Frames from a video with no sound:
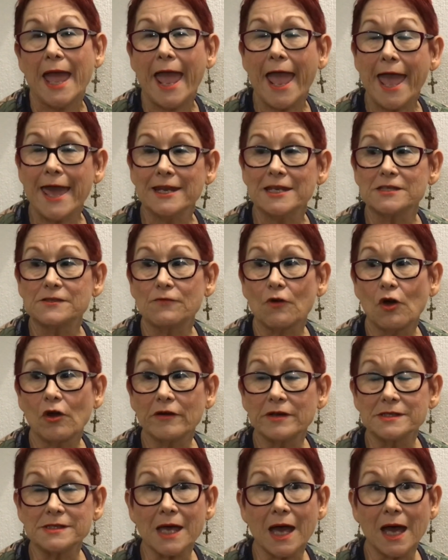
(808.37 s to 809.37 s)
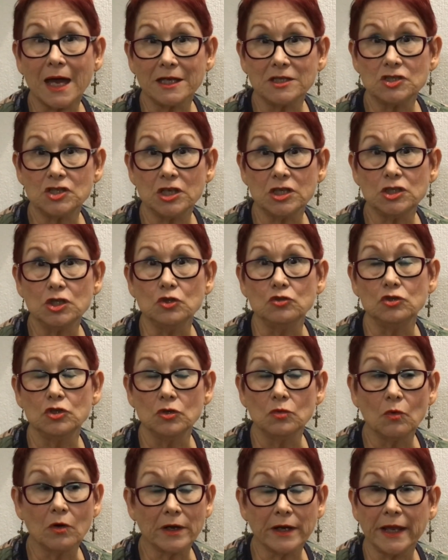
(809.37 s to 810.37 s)
And as far as hygiene, you do
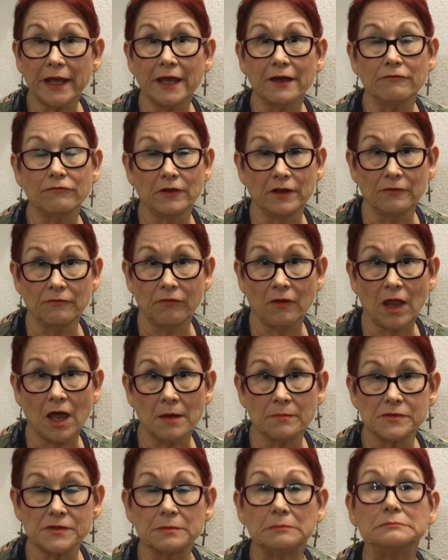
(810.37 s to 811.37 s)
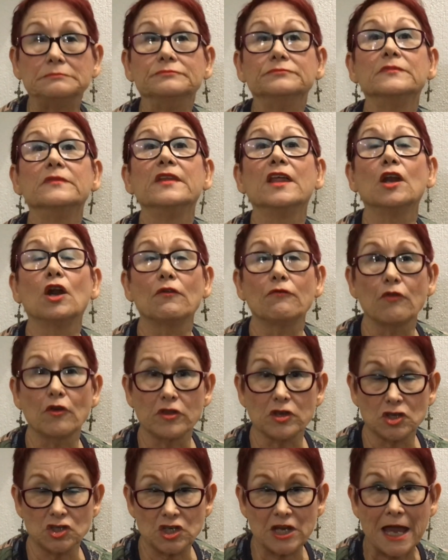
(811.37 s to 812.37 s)
want to have flip-flops that are for
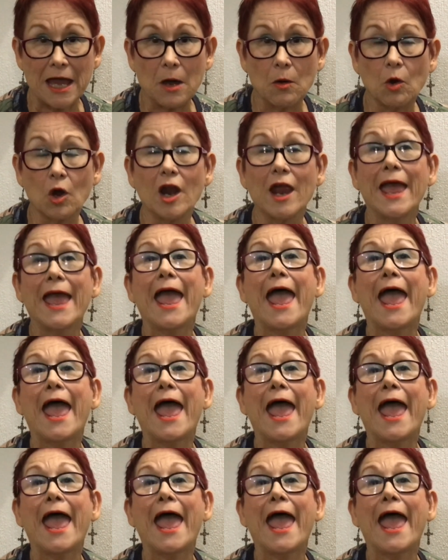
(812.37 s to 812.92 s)
the shower,